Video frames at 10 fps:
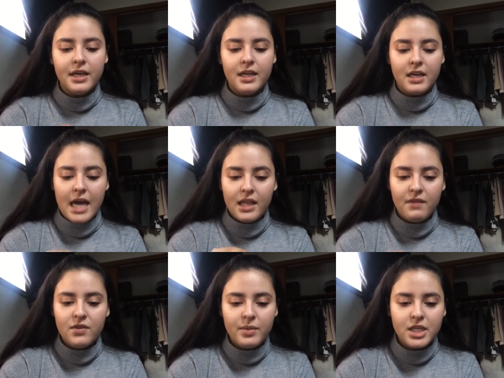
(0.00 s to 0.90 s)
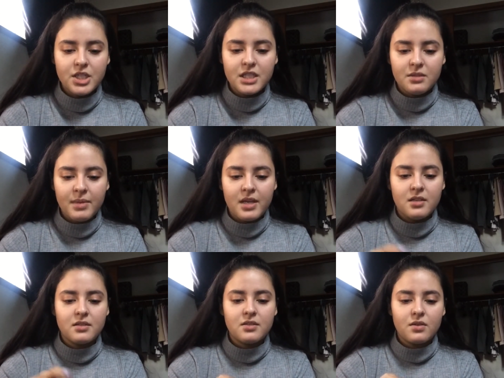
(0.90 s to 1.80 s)
and I love the way she
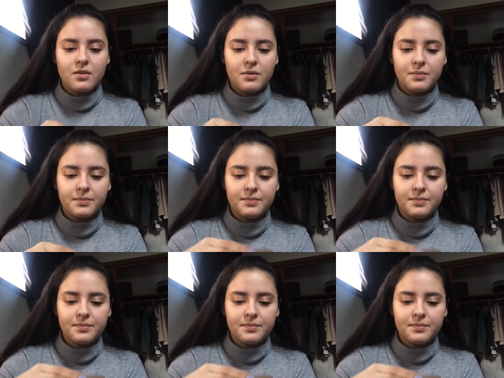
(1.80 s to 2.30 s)
smells. So